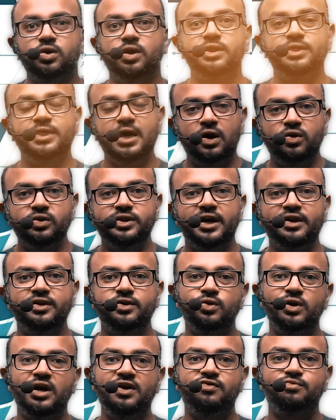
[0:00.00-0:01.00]
now that
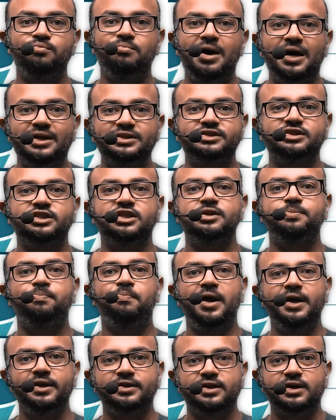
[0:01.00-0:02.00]
you have mastered
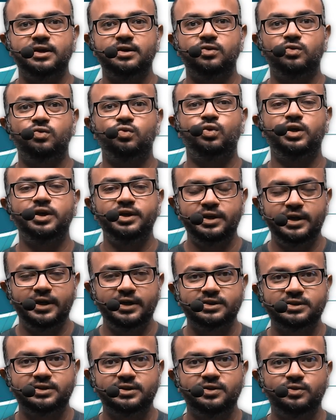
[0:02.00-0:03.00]
python what
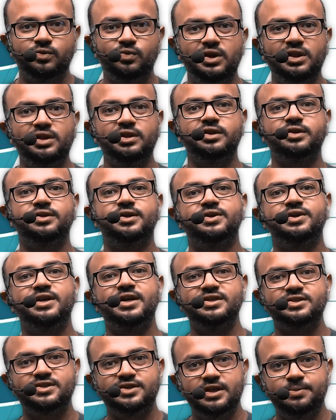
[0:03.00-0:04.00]
next well the
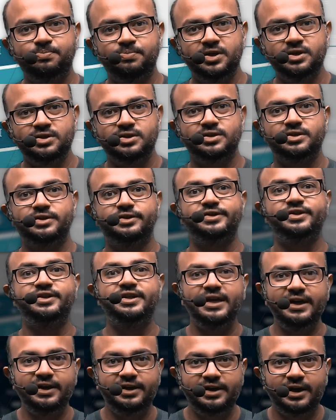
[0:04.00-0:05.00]
next step is
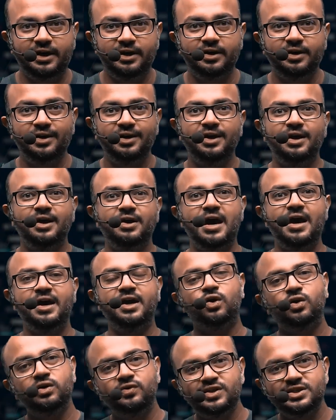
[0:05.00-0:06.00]
data i
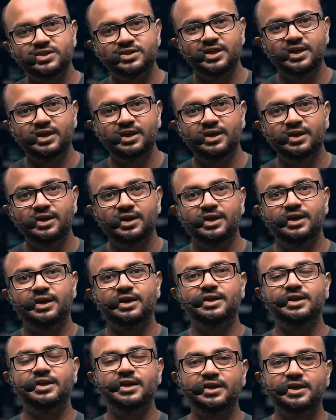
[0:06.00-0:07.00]
always say
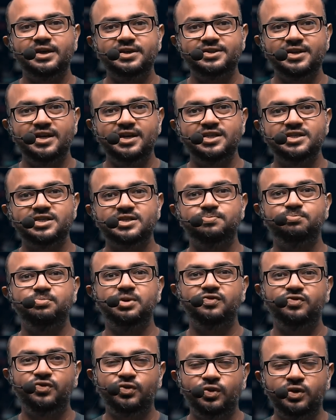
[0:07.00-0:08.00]
in data science
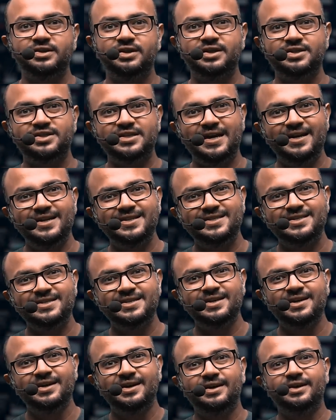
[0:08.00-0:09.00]
before the science
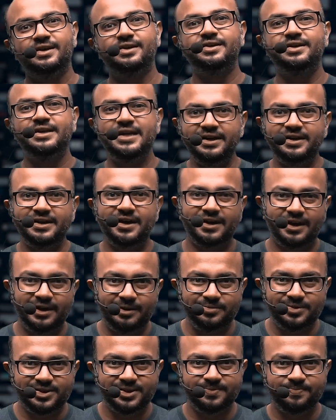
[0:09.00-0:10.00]
data
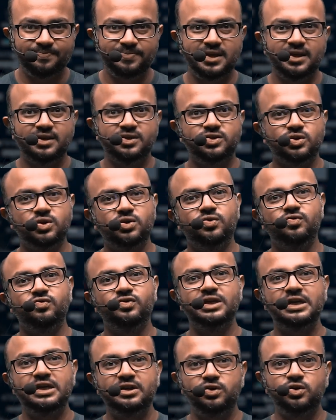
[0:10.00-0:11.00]
comes so
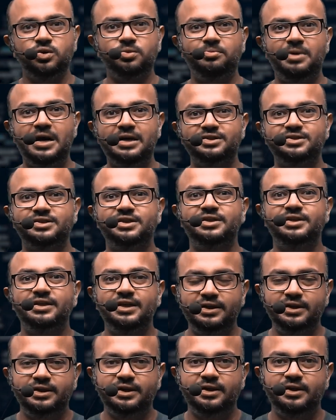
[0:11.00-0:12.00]
we need to master
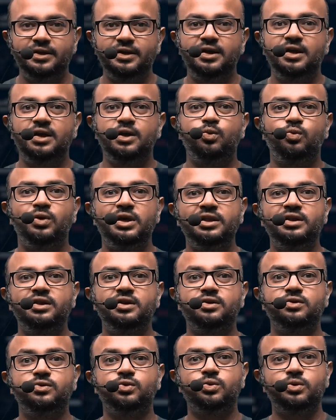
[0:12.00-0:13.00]
data well,
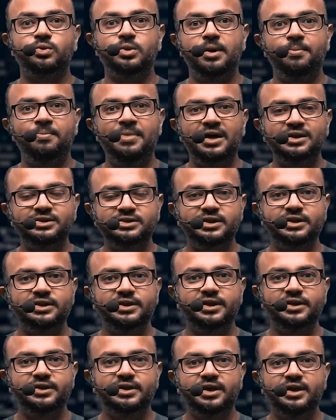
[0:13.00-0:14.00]
to master
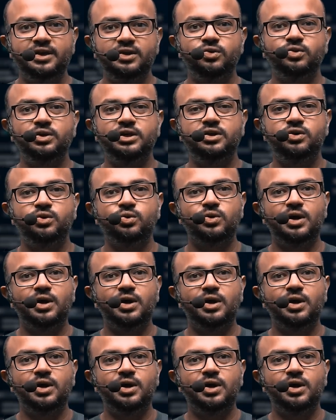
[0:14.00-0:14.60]
data, you need to